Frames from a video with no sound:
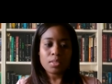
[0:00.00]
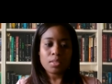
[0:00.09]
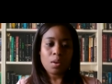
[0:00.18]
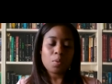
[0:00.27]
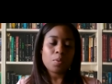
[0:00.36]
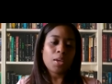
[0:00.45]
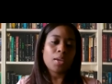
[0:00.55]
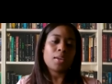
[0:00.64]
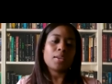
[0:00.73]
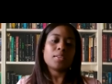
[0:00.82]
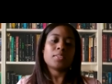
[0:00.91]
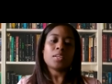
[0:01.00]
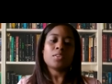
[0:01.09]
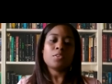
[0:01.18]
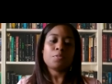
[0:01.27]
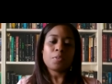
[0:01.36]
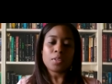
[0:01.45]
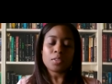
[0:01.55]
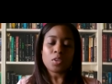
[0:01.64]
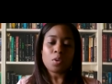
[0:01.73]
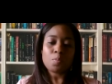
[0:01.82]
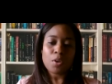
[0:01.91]
So uh, thank you
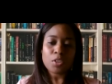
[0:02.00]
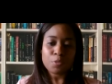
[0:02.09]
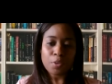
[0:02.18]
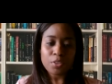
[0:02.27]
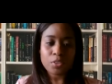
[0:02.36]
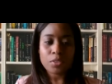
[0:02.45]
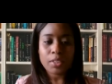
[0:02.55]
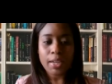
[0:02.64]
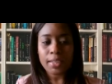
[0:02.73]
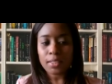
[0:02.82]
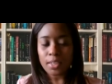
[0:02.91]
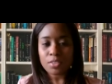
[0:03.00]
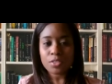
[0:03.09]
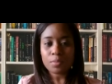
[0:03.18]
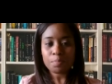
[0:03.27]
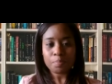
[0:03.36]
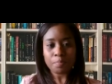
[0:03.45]
so much for your kind attention.